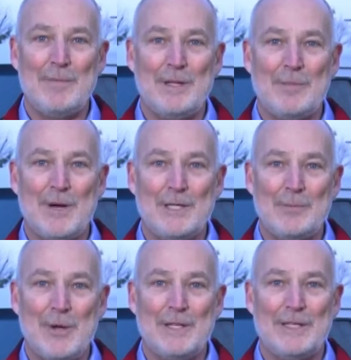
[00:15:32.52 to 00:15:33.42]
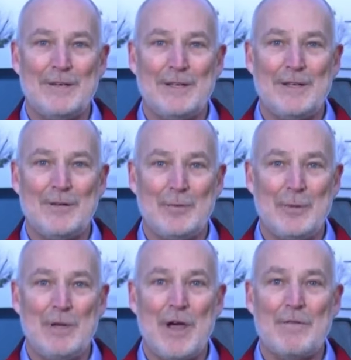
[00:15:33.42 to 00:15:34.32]
in the price point that uh, we'll
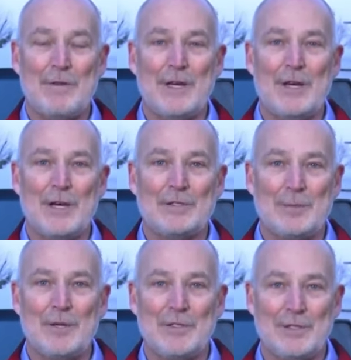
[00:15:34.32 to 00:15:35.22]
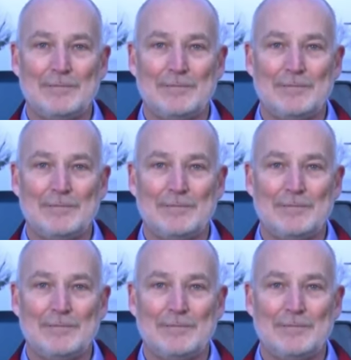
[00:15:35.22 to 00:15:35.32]
be offering our customers